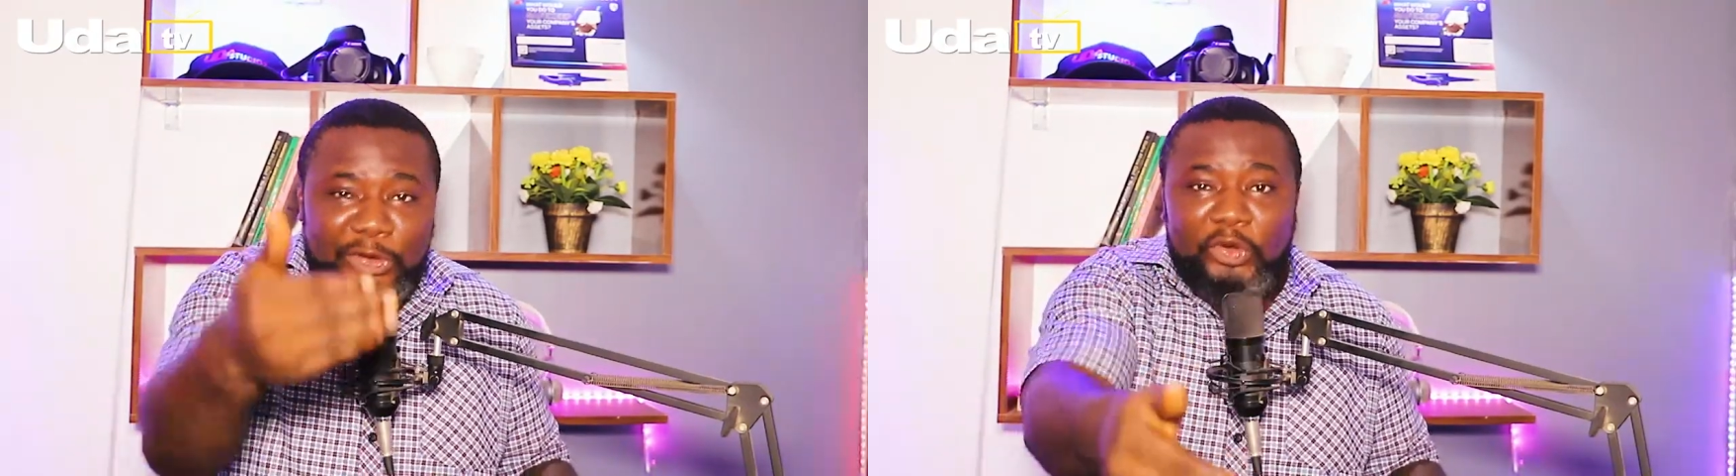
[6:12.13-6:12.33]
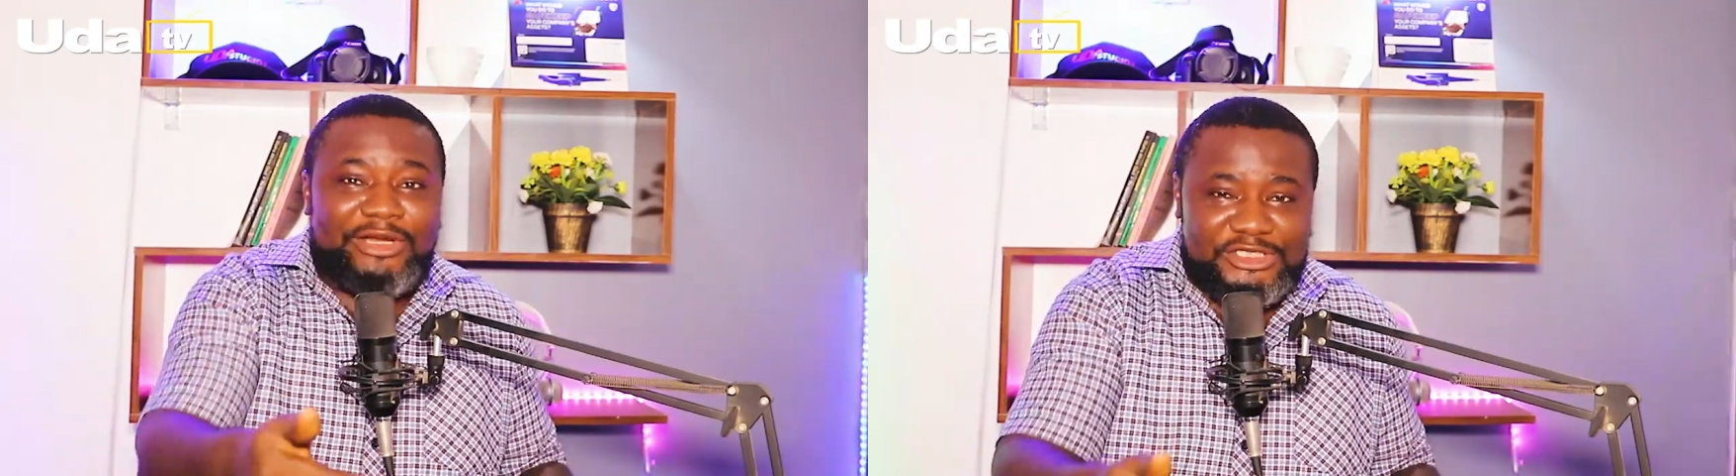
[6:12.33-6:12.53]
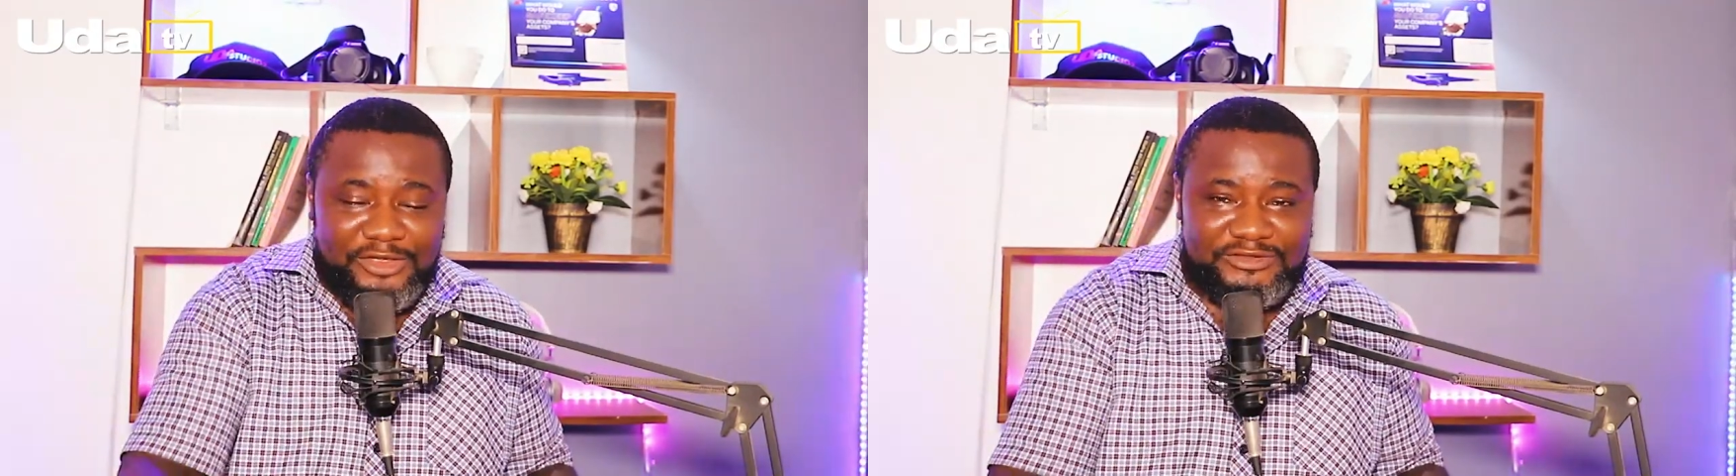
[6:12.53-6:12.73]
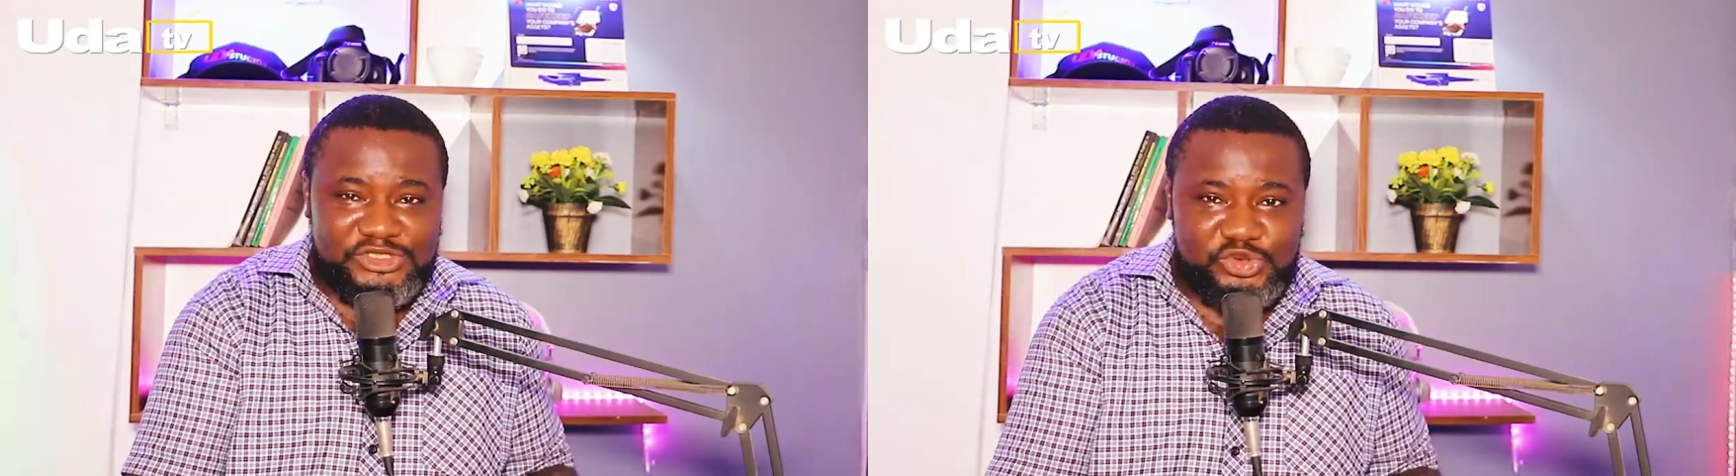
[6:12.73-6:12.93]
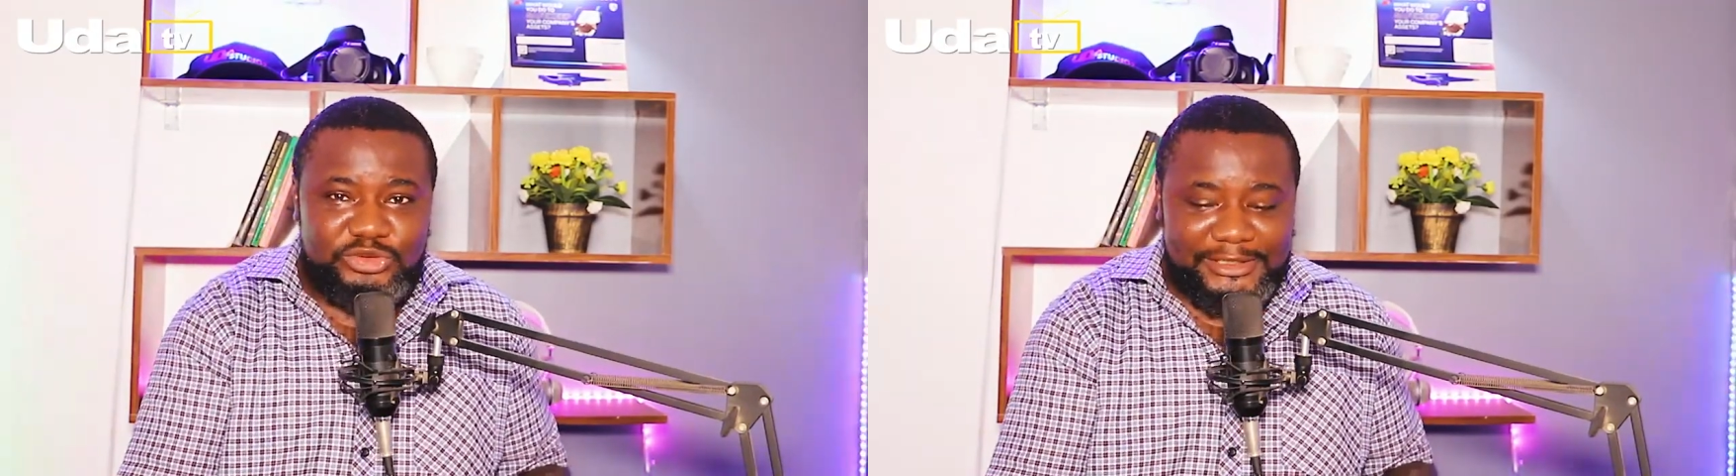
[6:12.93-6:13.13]
courage of the
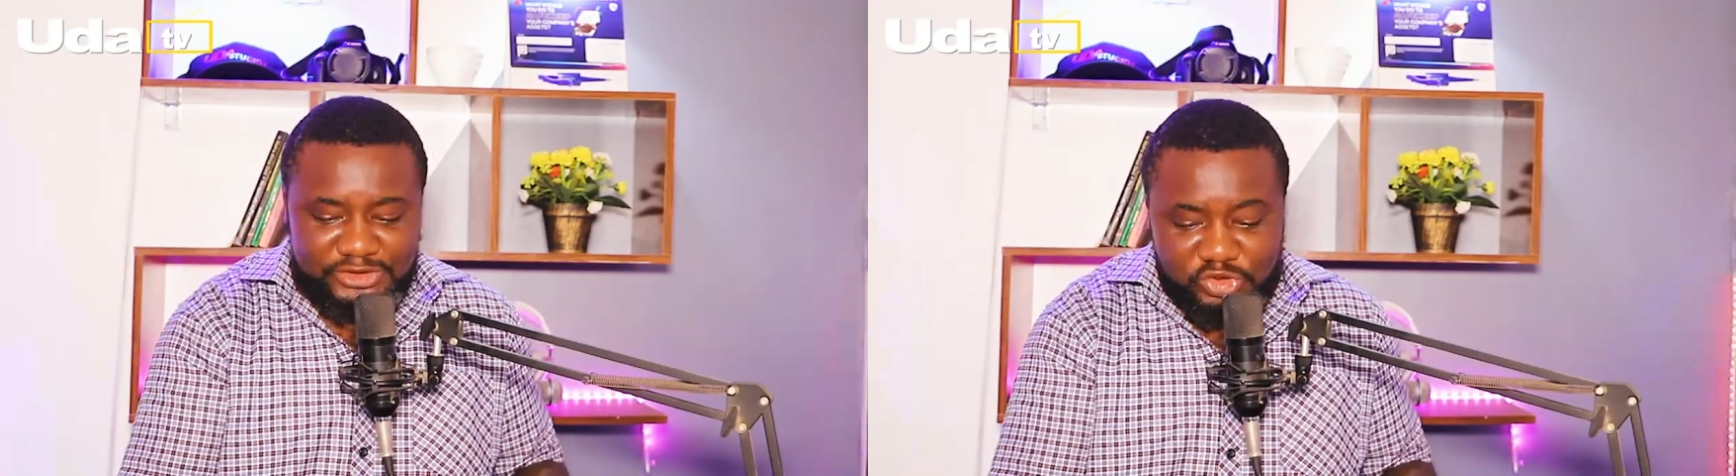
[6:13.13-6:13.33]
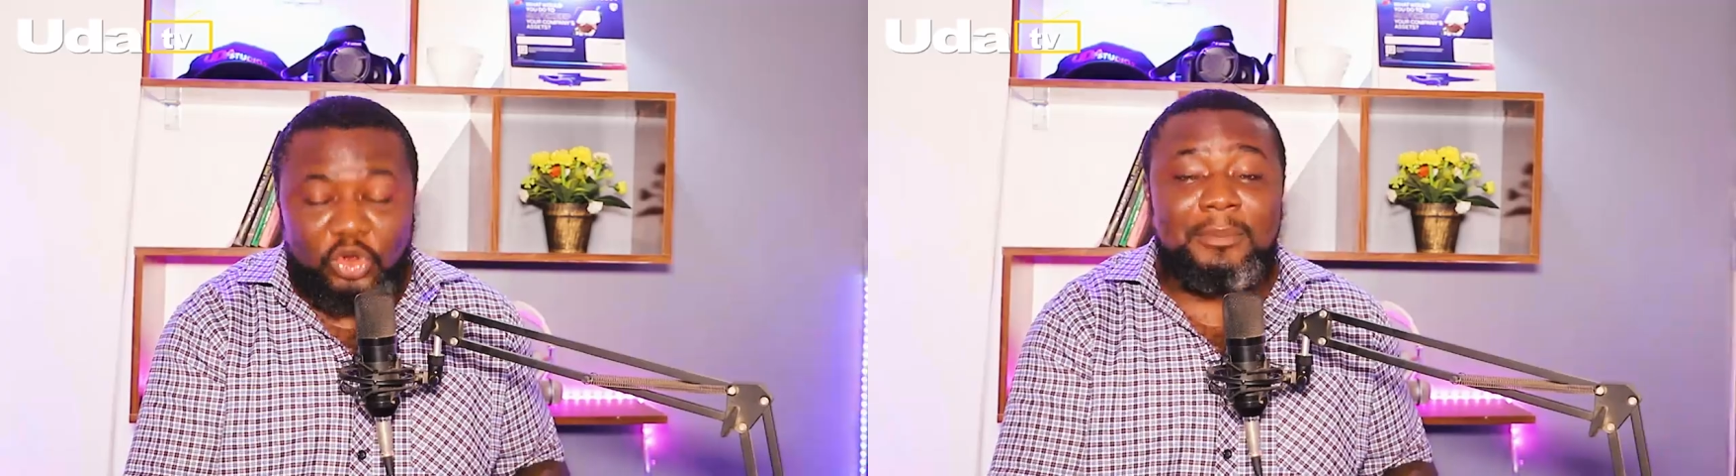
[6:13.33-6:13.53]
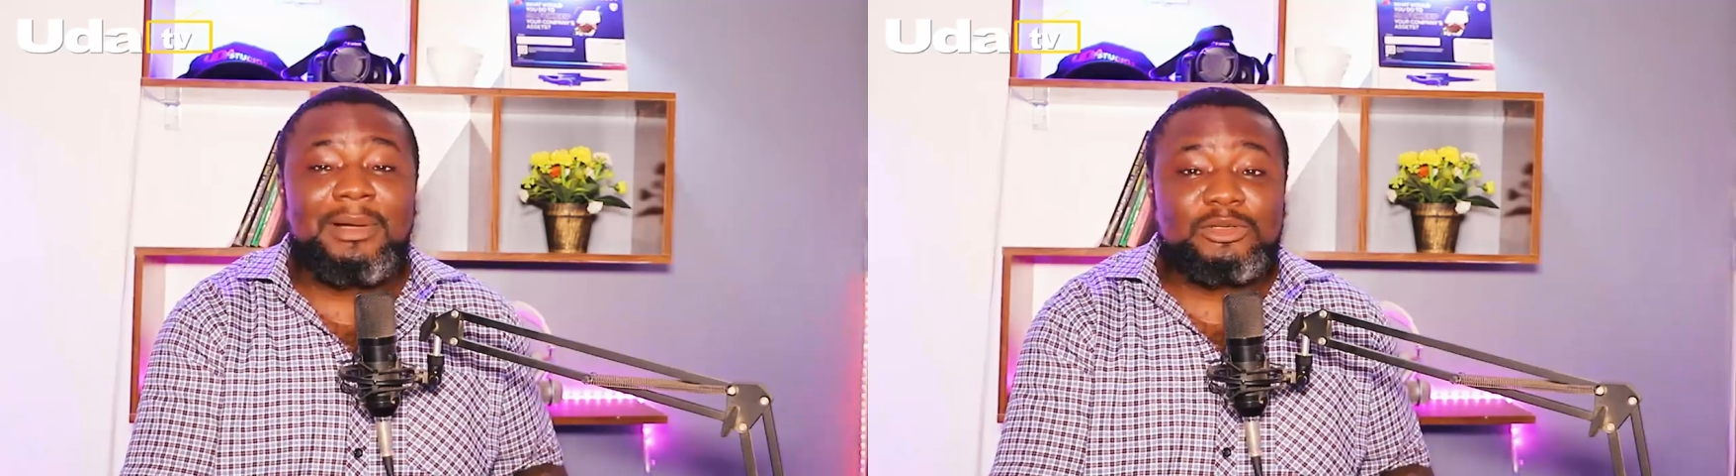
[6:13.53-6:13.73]
students to come